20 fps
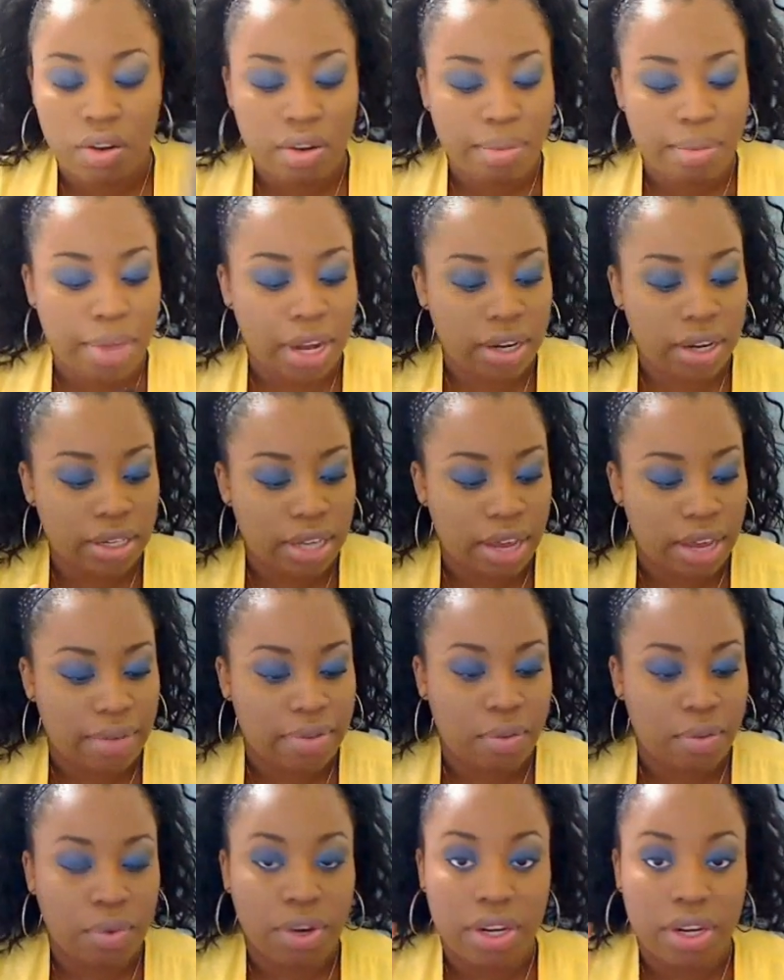amount of
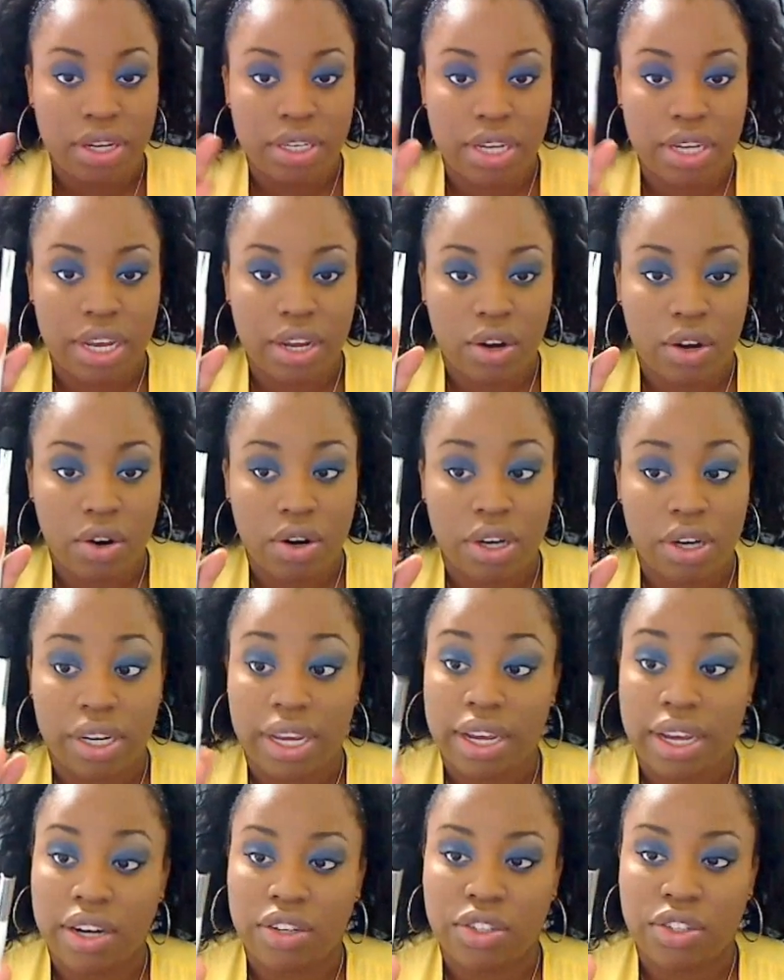depth. We're going to take our
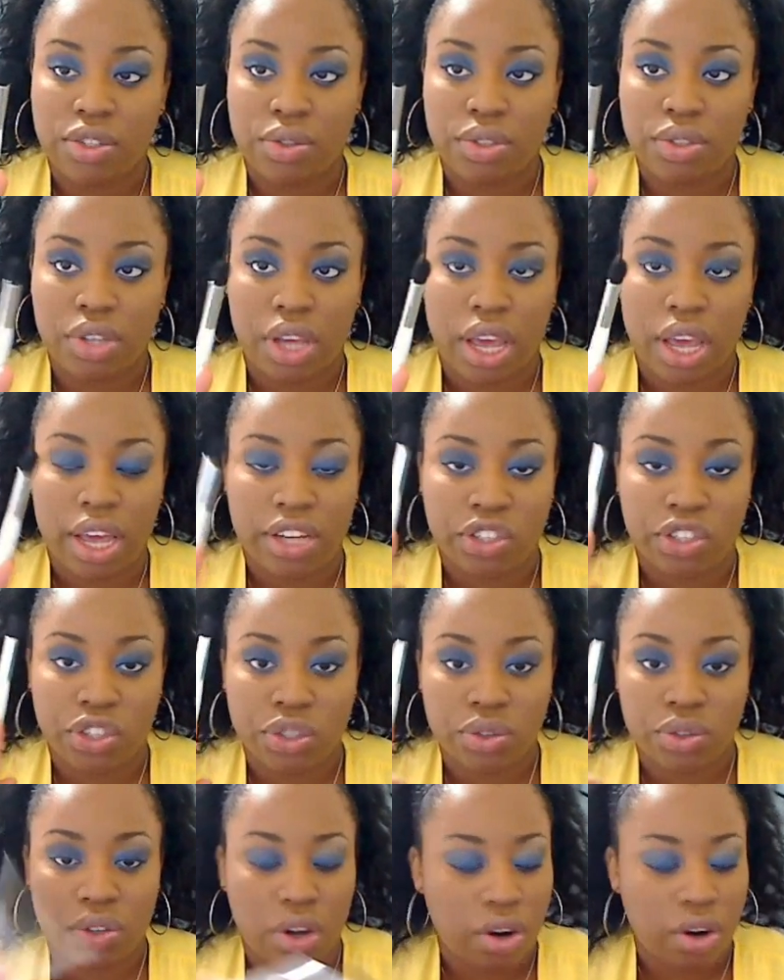Sonia
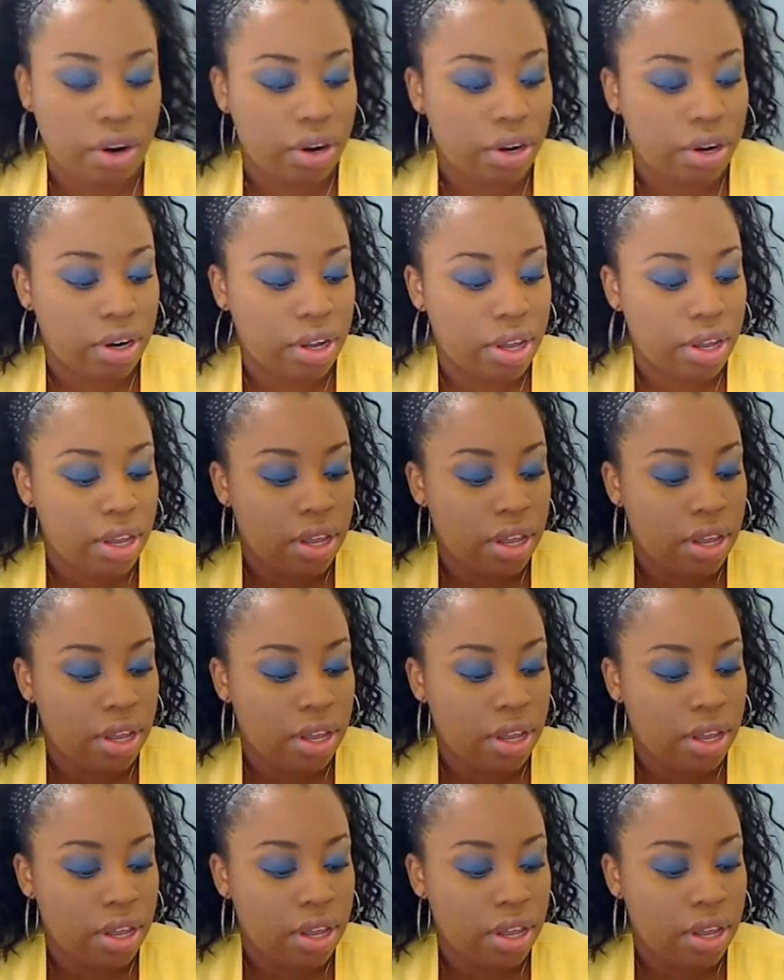Kashuk, our